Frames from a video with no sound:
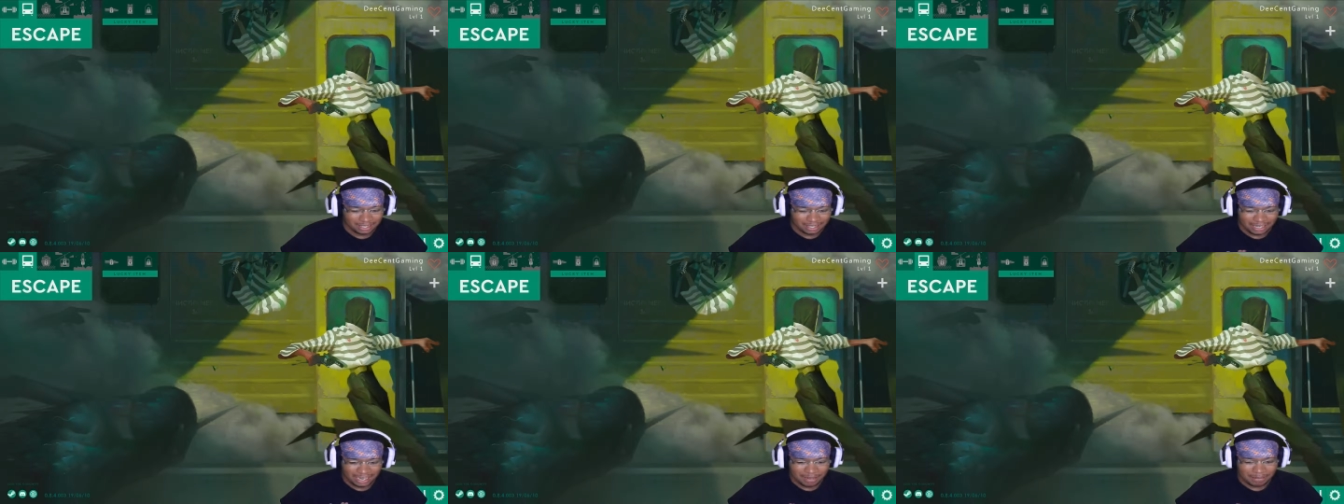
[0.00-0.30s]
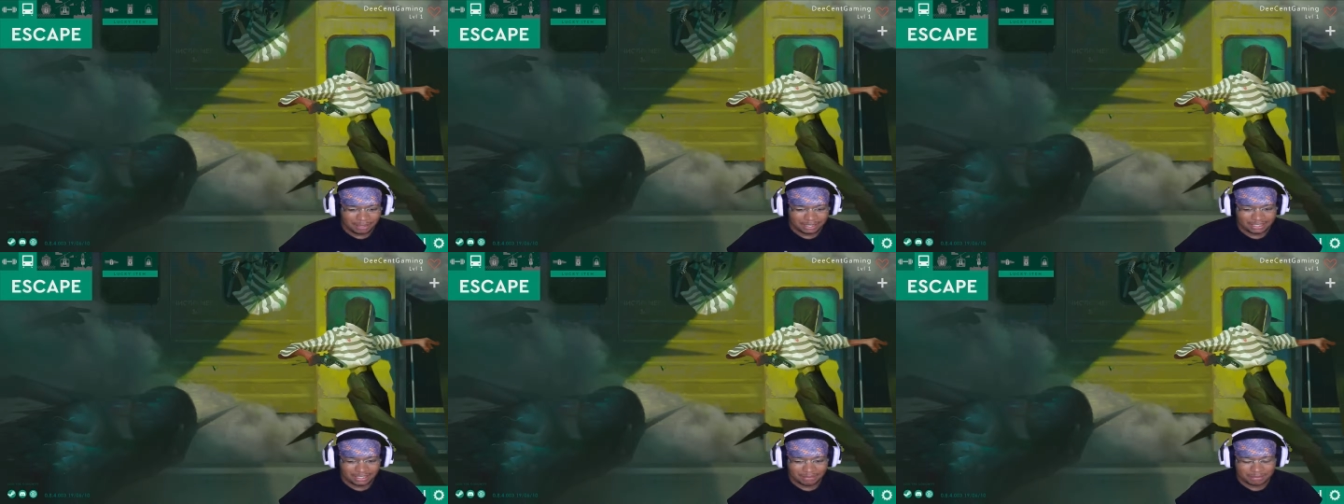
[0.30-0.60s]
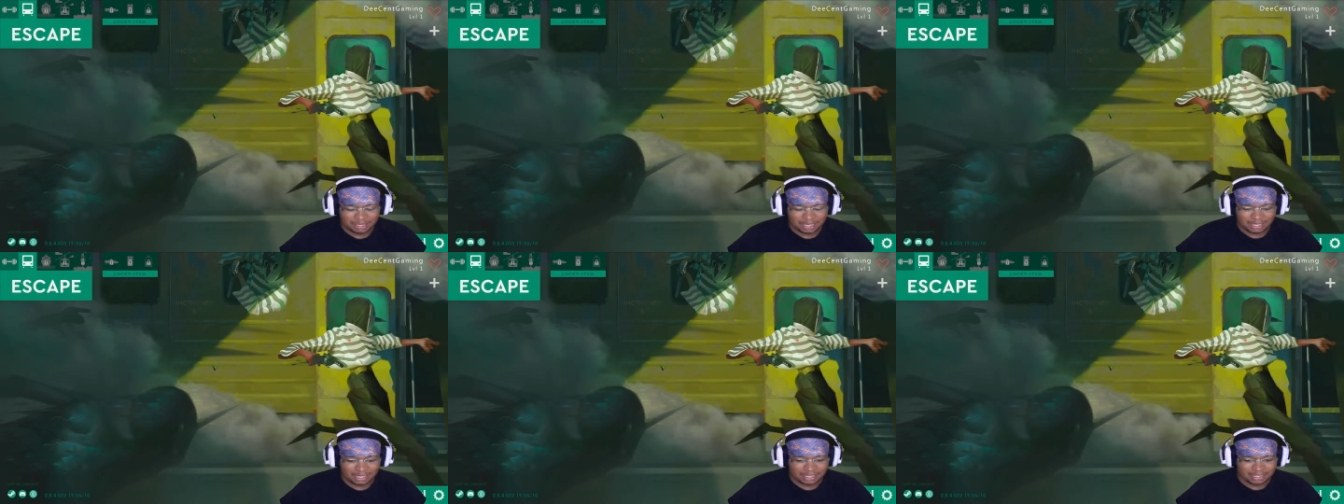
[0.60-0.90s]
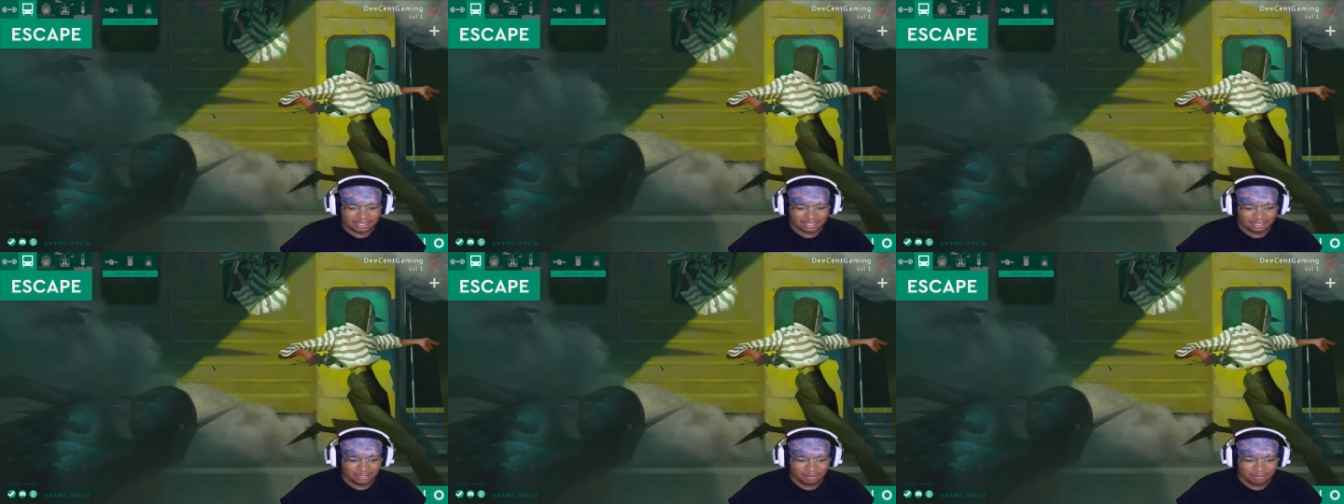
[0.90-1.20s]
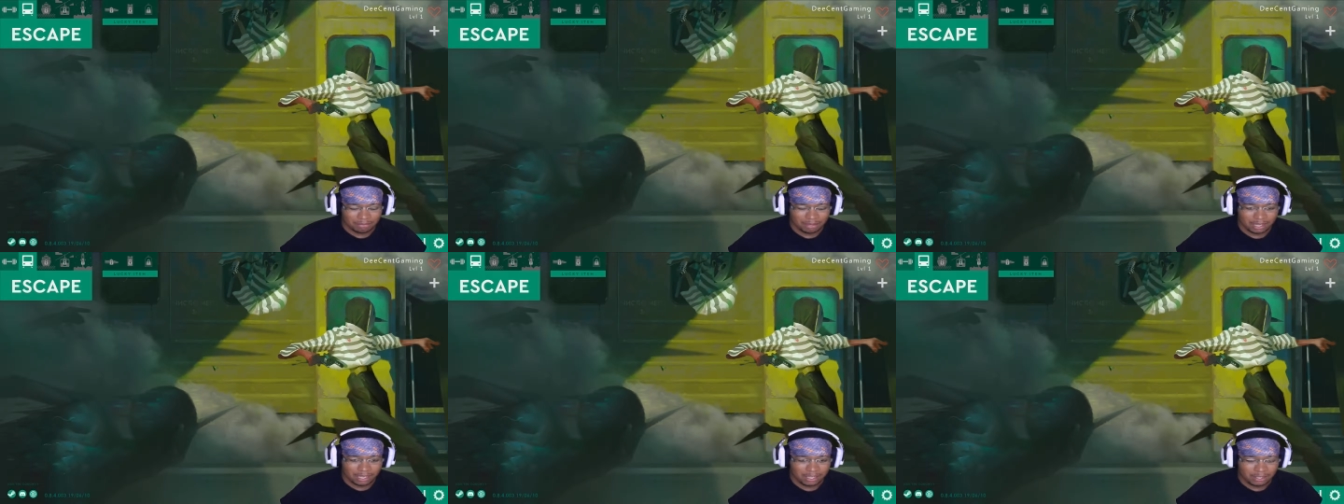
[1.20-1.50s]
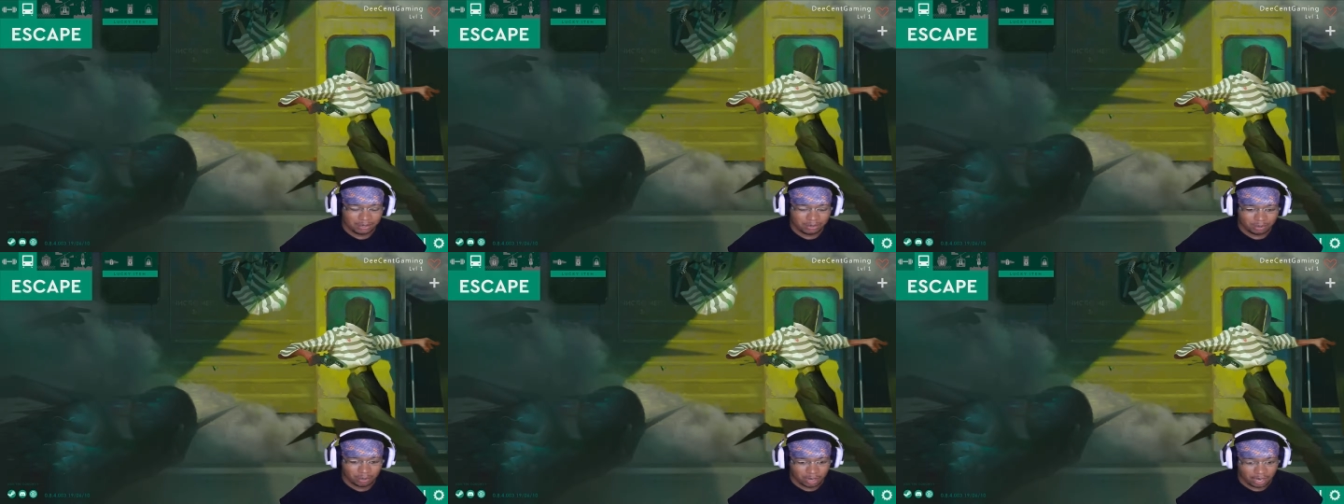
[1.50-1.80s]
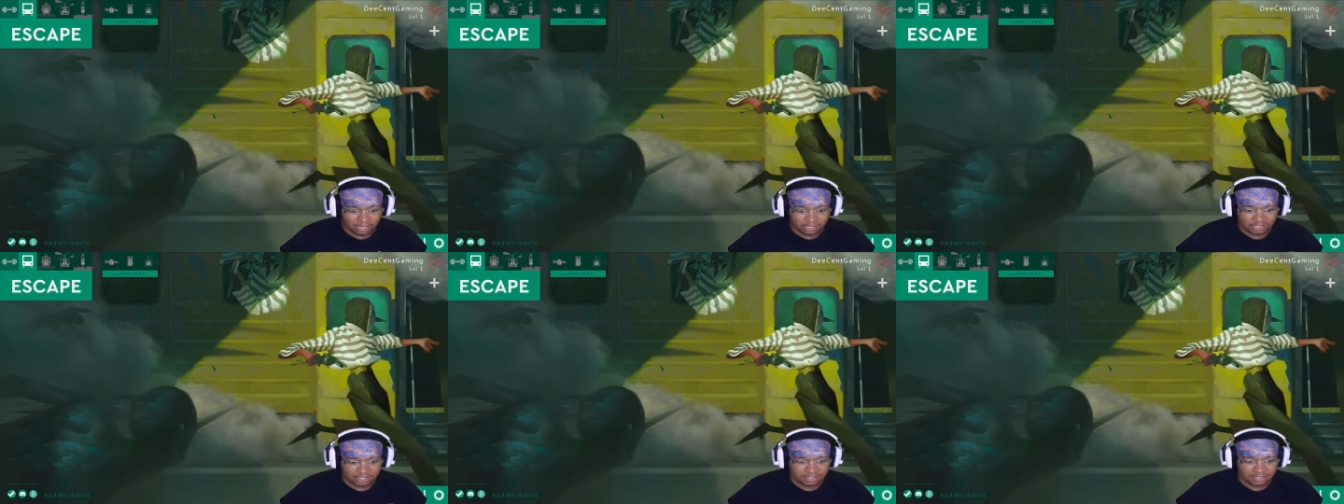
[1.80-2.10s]
The climbing seems like it's a little buggy or
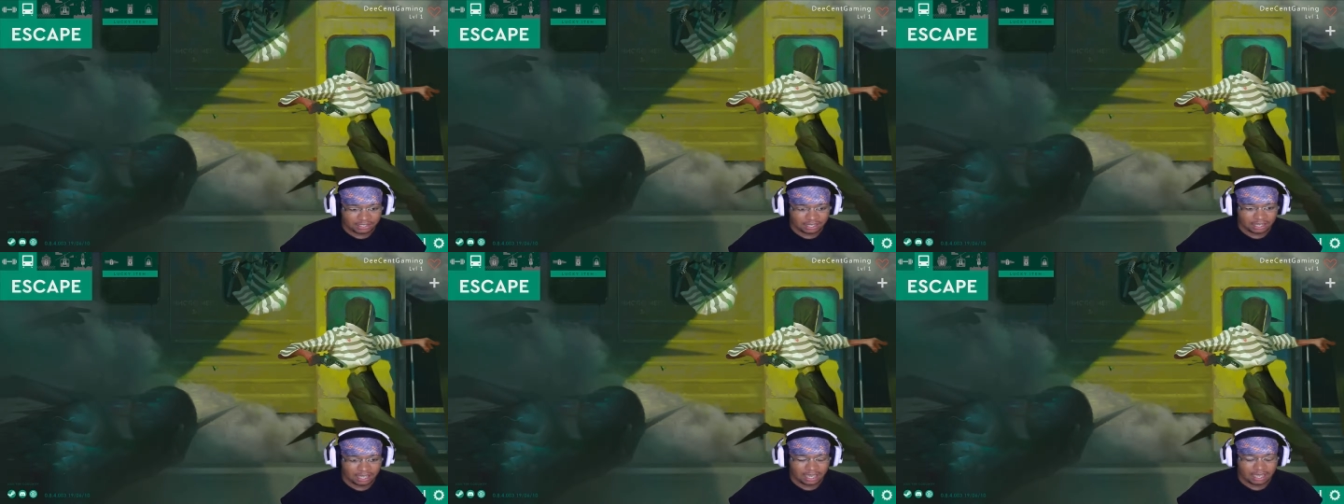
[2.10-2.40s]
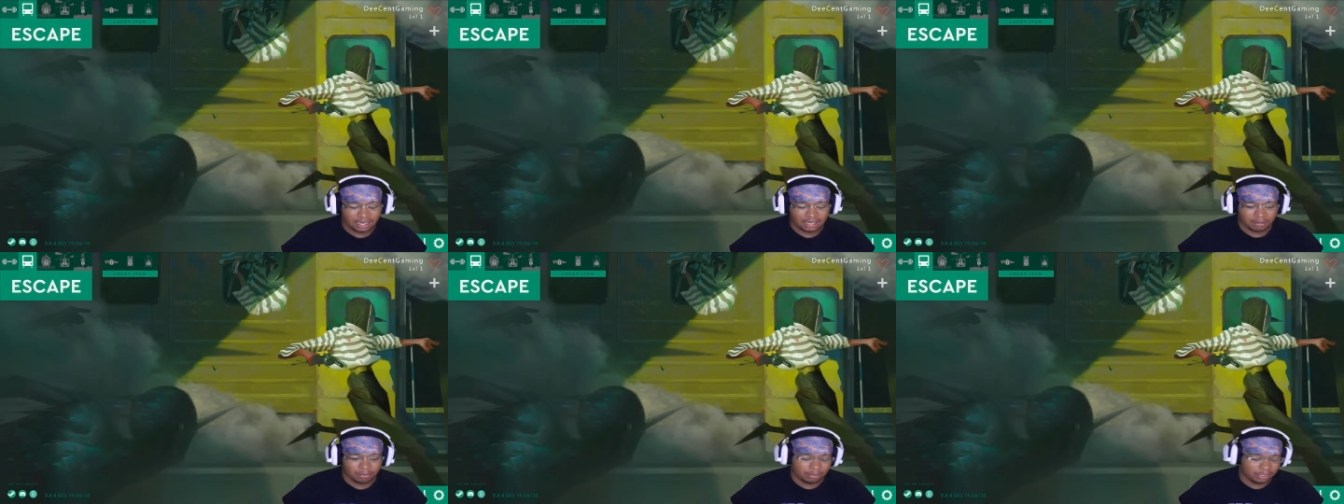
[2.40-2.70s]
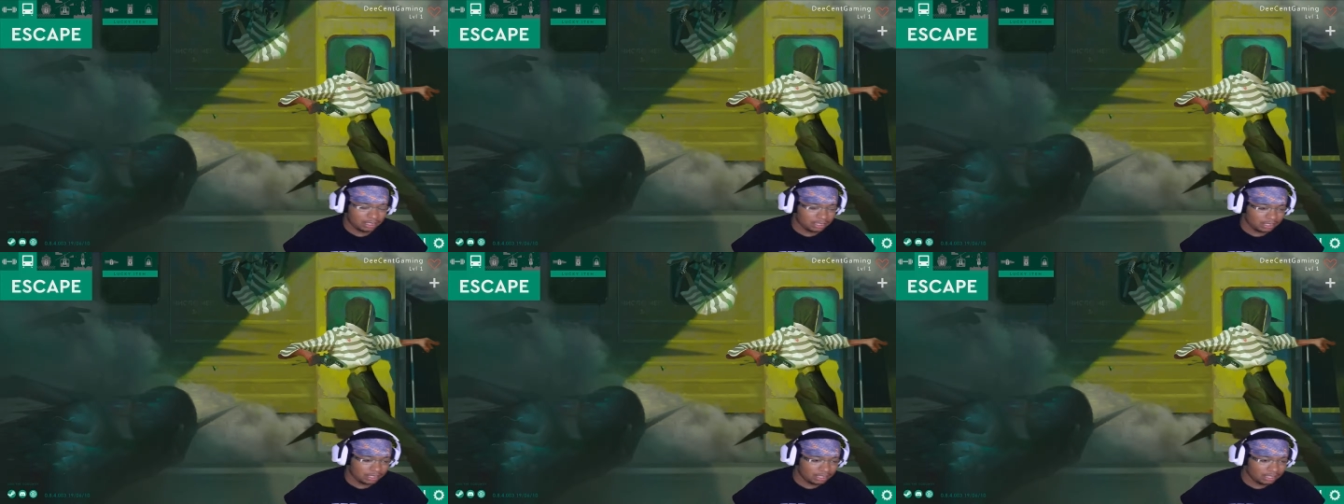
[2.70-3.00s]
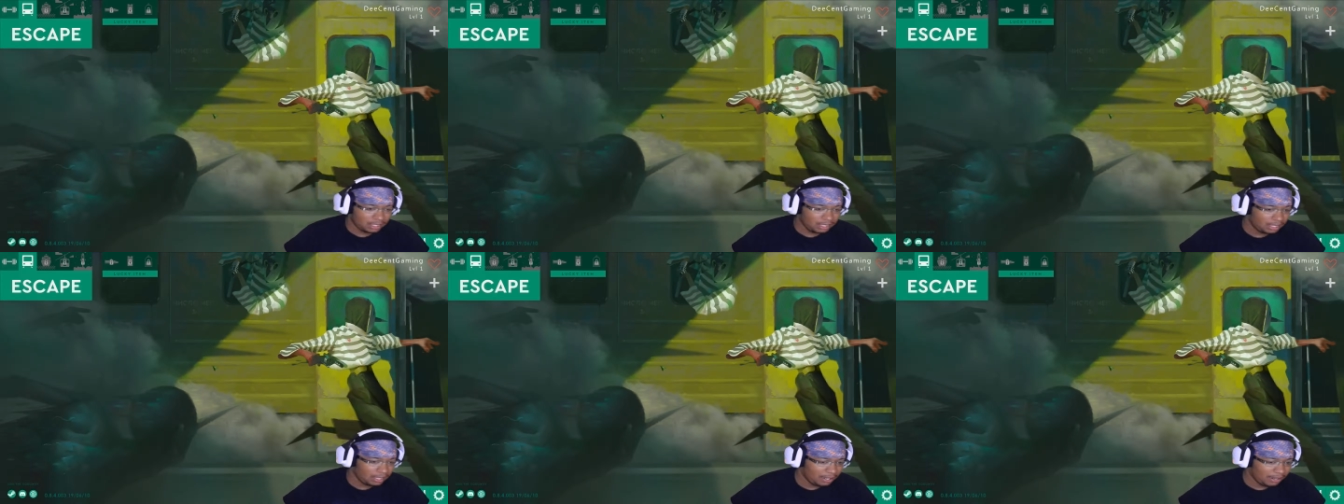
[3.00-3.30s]
I just suck at it completely.